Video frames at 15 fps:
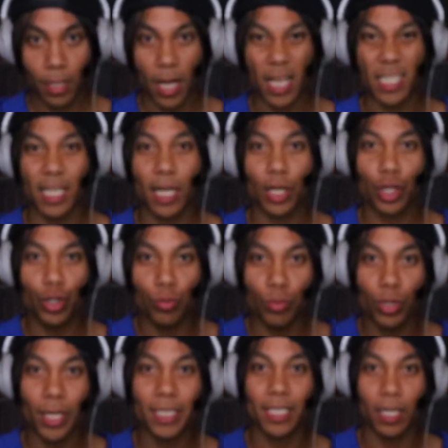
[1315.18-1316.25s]
As it
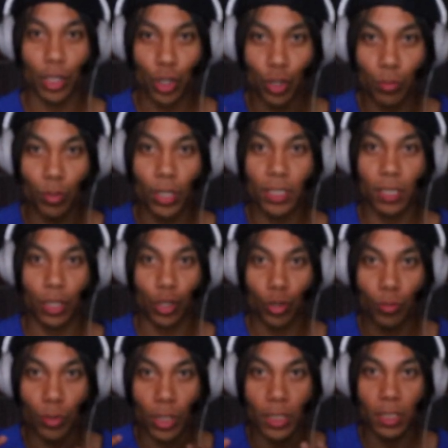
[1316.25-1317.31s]
accumulates and accumulates,
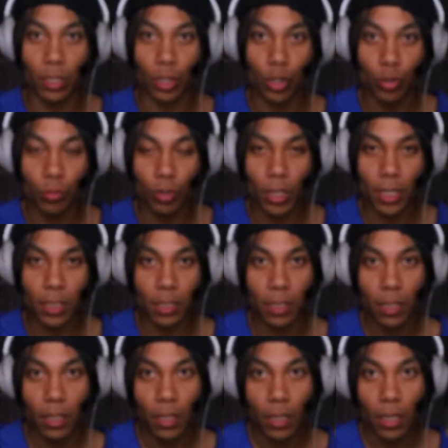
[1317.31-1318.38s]
accumulates and accumulates,
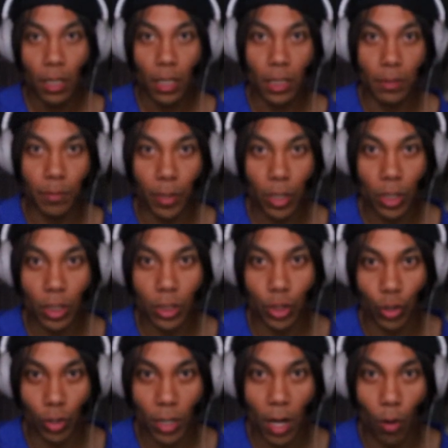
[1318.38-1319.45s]
it's because
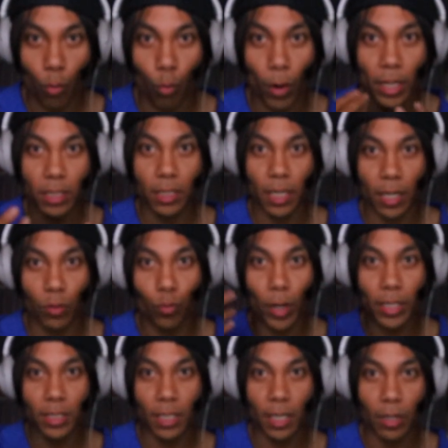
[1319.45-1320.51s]
you're not wasting and
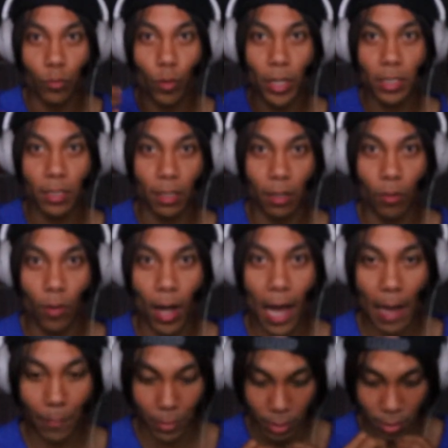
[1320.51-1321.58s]
wasting and wasting. What
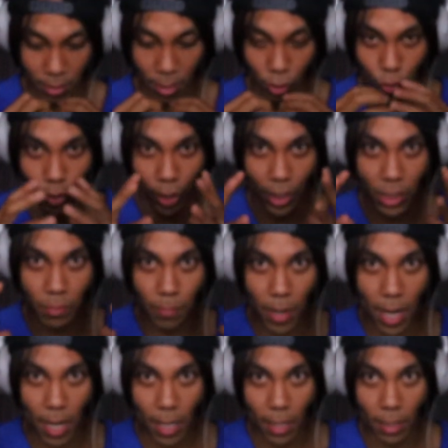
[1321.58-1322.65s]
happens is that you're
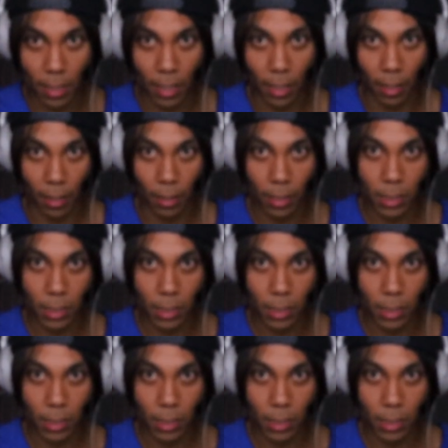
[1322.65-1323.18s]
expanding.